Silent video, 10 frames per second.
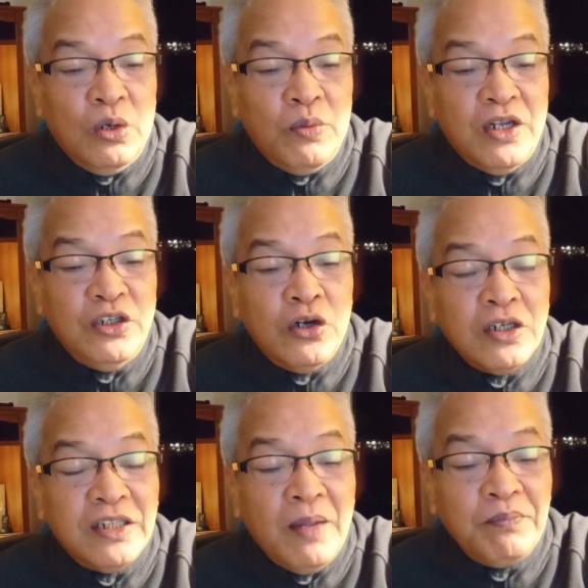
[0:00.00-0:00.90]
When you're
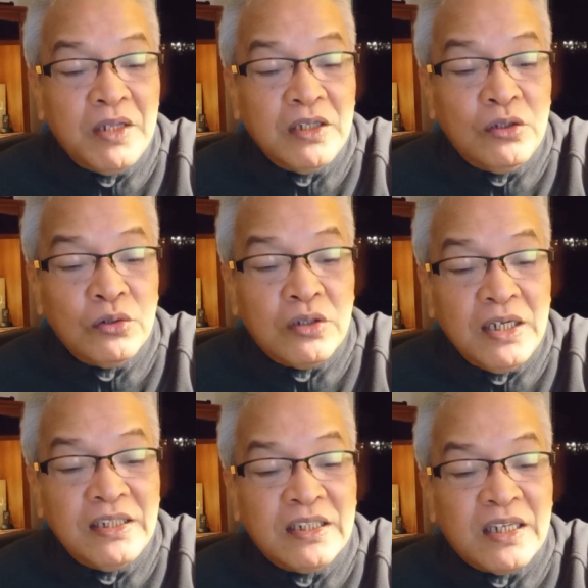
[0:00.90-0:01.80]
tempted to
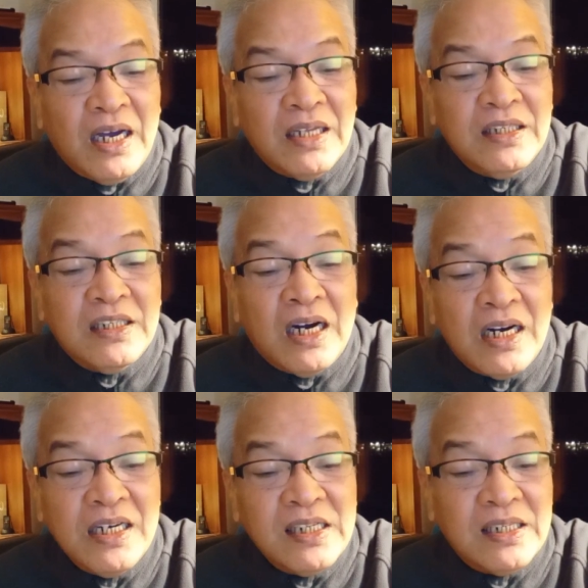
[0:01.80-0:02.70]
treat each other
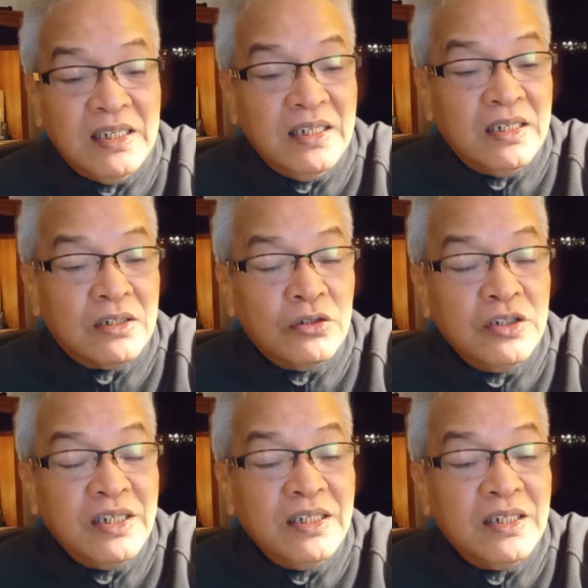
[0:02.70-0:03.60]
harshly,
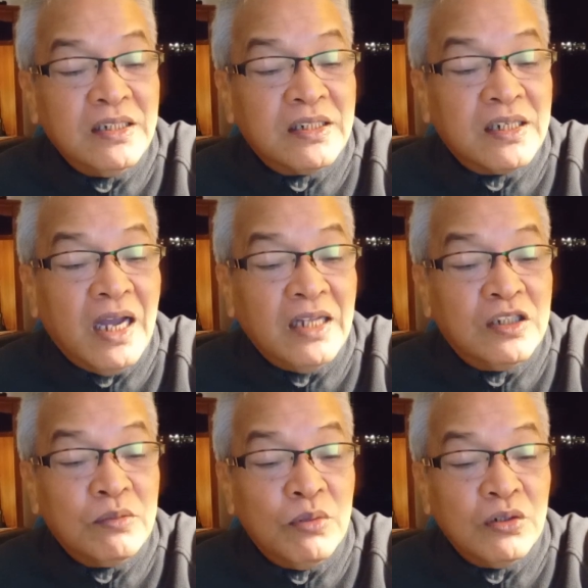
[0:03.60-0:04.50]
consider
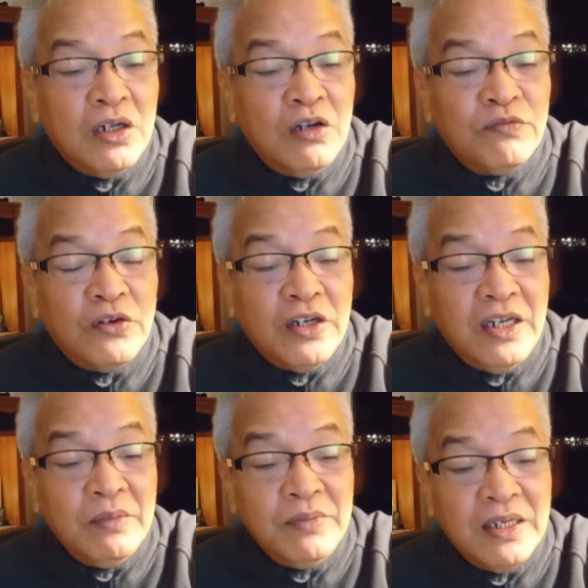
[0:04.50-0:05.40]
God's model of
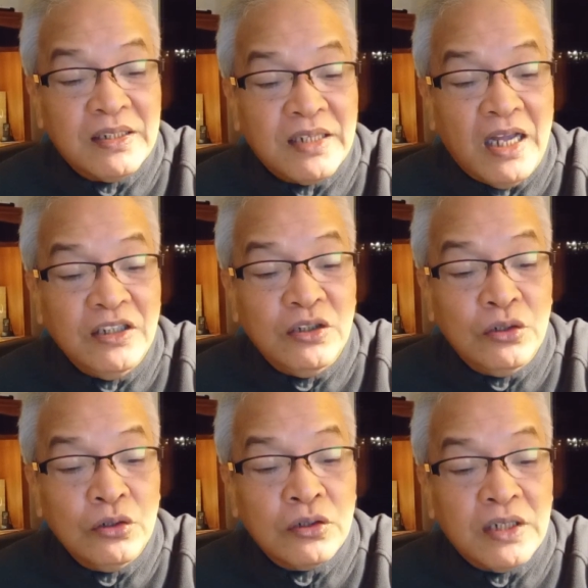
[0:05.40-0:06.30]
forgiveness and
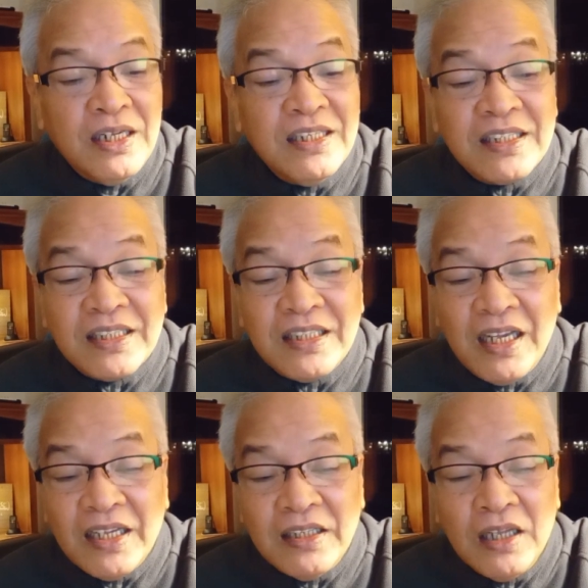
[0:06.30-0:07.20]
choose
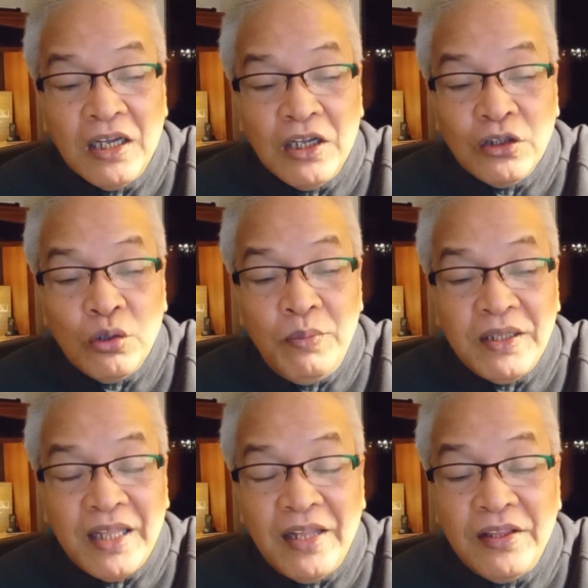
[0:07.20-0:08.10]
instead to be
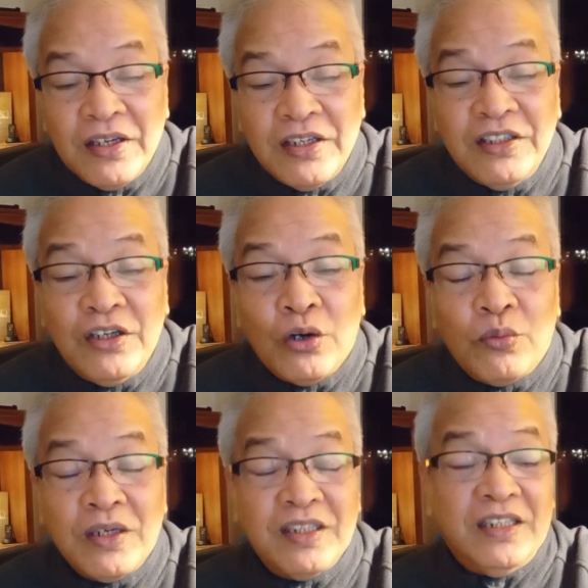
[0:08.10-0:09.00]
tender
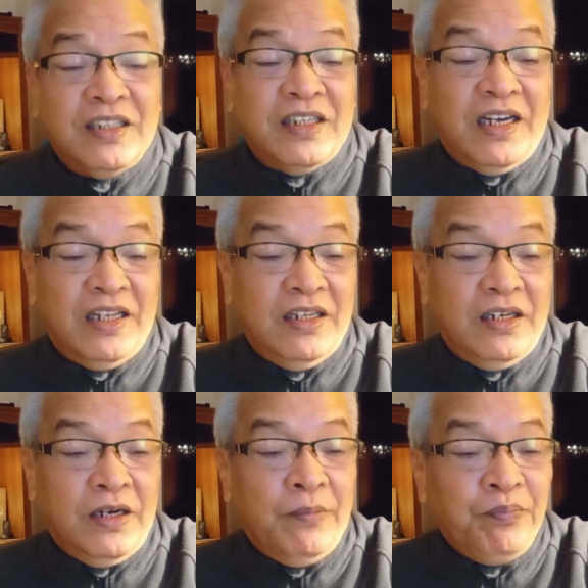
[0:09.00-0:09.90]
towards each other.
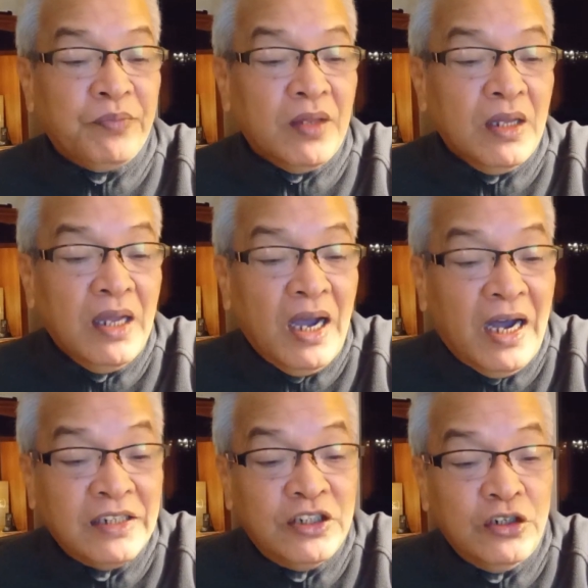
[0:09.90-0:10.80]

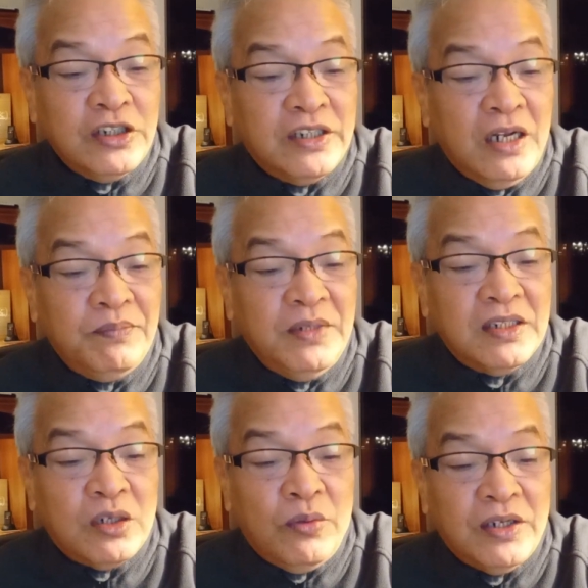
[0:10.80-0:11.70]
Ask yourself
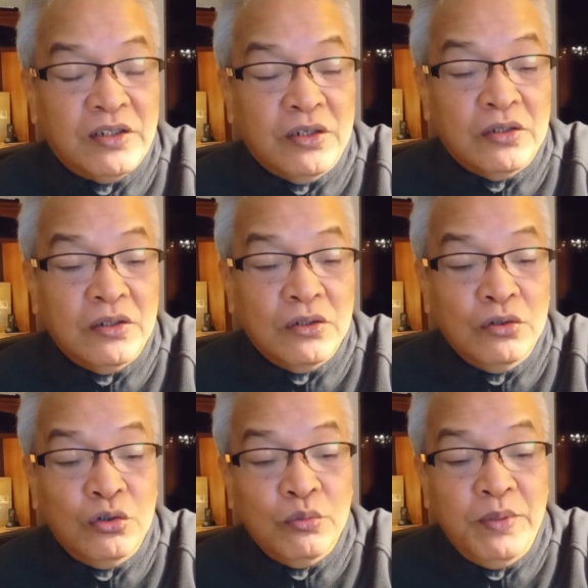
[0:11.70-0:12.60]
this question.
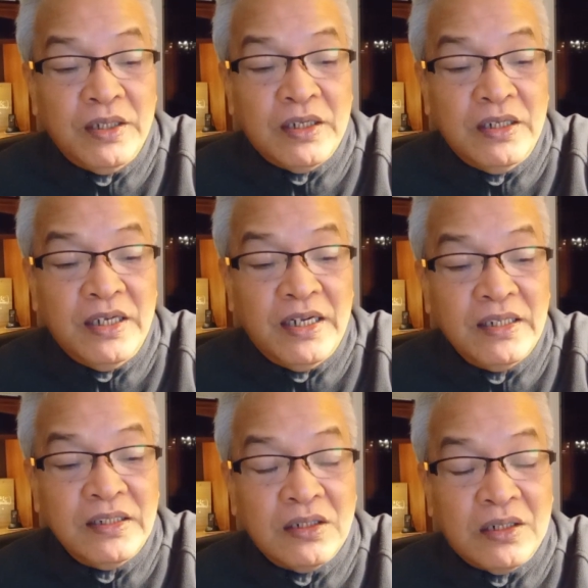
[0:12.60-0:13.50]
Do bitterness,